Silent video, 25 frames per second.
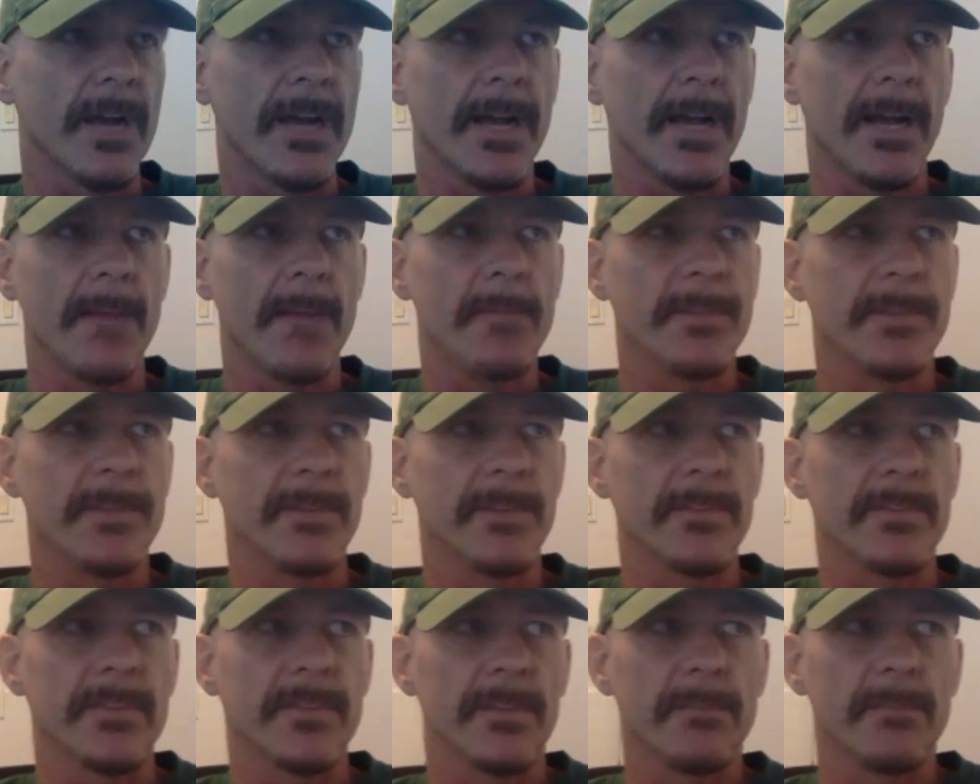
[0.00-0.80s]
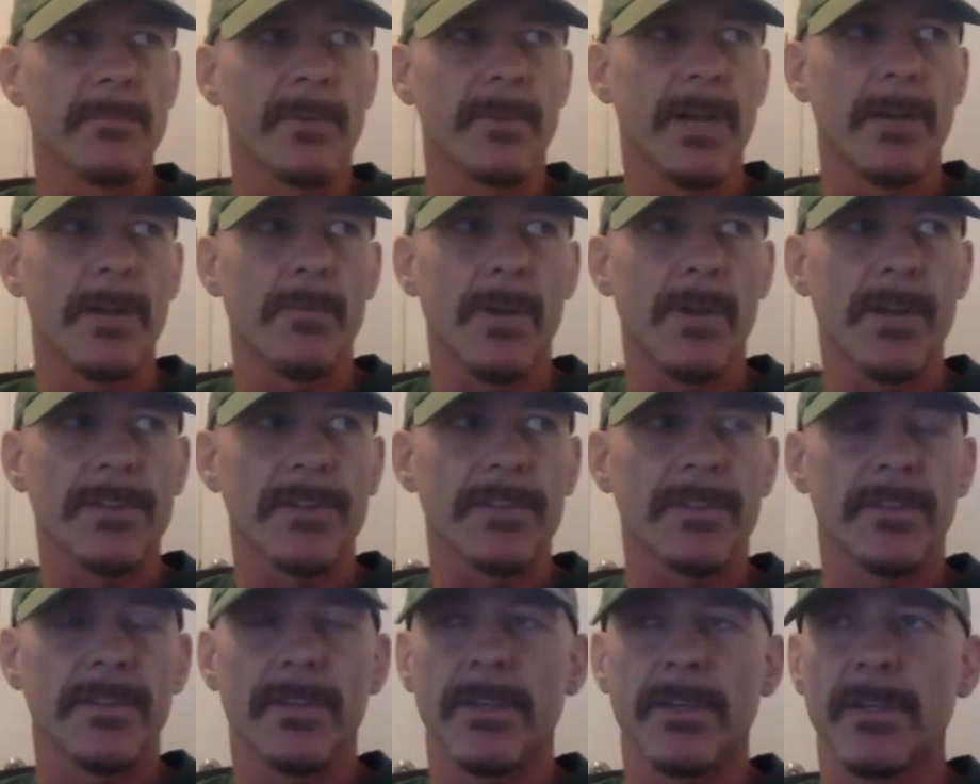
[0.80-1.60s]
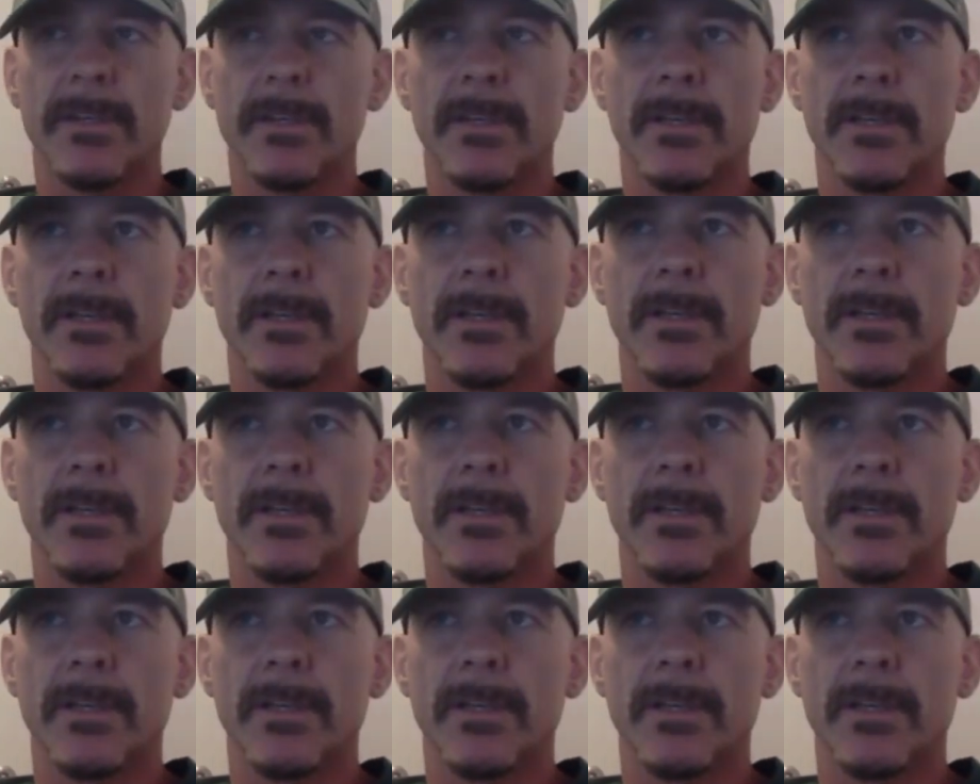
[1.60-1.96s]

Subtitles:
I've been watching the.